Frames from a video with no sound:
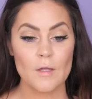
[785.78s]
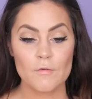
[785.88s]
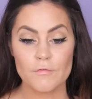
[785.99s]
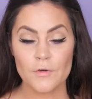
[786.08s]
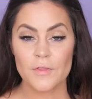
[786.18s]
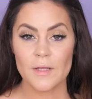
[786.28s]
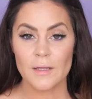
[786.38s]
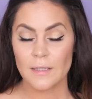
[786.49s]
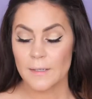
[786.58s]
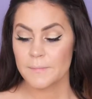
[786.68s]
For the
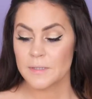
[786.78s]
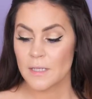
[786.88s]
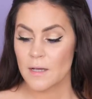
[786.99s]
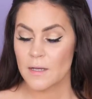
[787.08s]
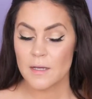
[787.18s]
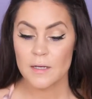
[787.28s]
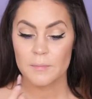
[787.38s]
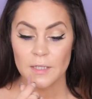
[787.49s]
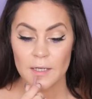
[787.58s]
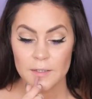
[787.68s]
lips, I
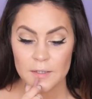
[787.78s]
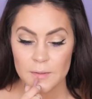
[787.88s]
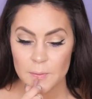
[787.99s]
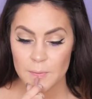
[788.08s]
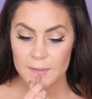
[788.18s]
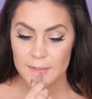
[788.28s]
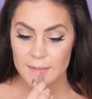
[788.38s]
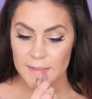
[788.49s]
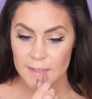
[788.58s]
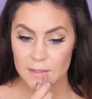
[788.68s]
am lining
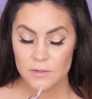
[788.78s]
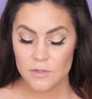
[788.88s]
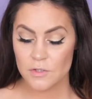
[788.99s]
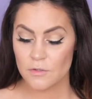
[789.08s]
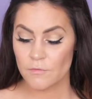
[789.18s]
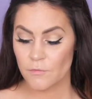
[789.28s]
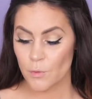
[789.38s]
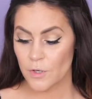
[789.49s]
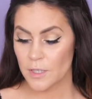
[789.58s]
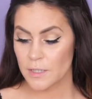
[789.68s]
with
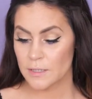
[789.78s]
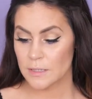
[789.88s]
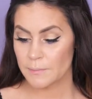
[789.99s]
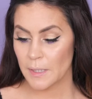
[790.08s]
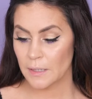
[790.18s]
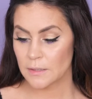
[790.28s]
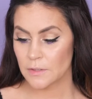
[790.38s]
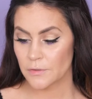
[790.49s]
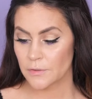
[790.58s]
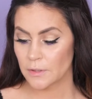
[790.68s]
Sephora's
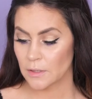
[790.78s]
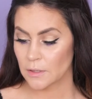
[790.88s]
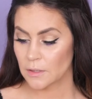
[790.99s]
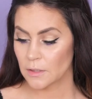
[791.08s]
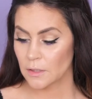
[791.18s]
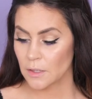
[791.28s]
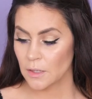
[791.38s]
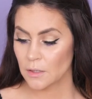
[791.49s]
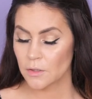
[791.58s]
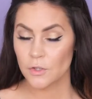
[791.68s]
pencil
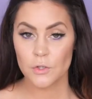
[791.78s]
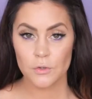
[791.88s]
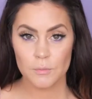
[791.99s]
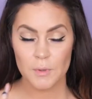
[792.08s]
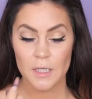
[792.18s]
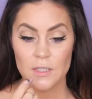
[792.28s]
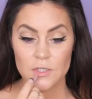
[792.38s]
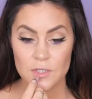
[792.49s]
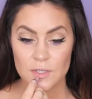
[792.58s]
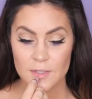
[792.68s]
in Nude
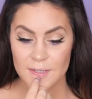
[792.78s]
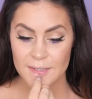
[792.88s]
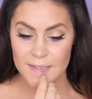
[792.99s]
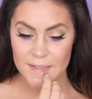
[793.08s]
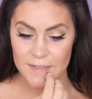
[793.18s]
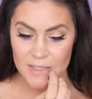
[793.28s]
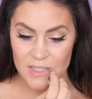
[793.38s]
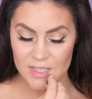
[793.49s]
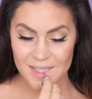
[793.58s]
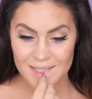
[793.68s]
Beige. And I
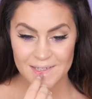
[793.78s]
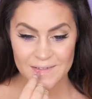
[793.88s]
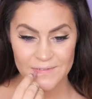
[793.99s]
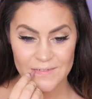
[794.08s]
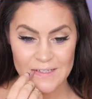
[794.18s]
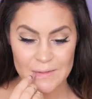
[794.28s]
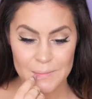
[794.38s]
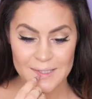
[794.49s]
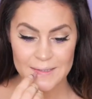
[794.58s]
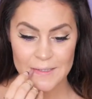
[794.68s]
just like to fill
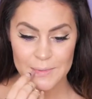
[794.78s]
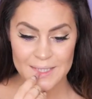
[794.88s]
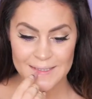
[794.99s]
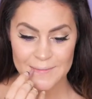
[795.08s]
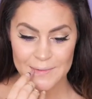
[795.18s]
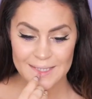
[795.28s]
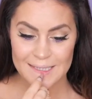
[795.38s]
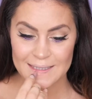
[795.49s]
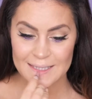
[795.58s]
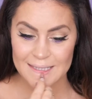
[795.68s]
my lips in with
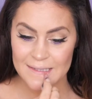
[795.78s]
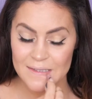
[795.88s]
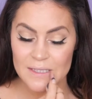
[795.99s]
this.